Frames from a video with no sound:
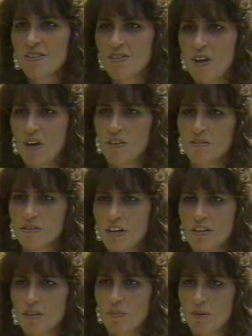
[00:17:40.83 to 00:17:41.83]
So
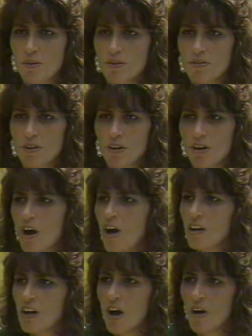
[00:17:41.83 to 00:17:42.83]
Dick the Bruiser,
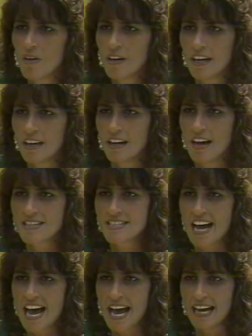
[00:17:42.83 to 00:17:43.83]
Hulk Hogan
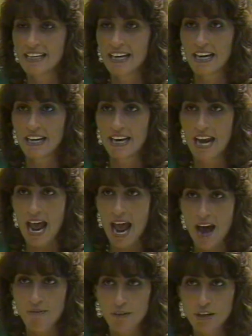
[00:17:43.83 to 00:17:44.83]
aside, can an
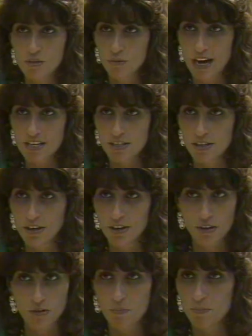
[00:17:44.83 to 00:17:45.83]
average wrestler,
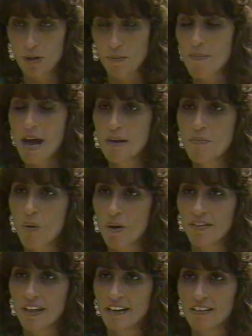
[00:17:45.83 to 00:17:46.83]
there are many
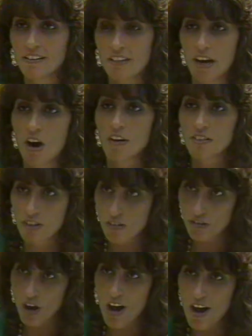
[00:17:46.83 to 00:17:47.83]
more that aren't the
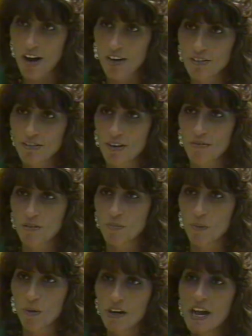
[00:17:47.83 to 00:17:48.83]
stars of the
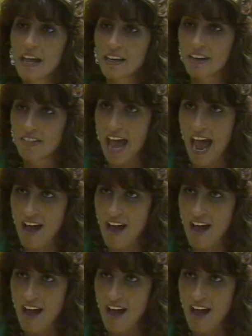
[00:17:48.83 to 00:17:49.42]
sport, can the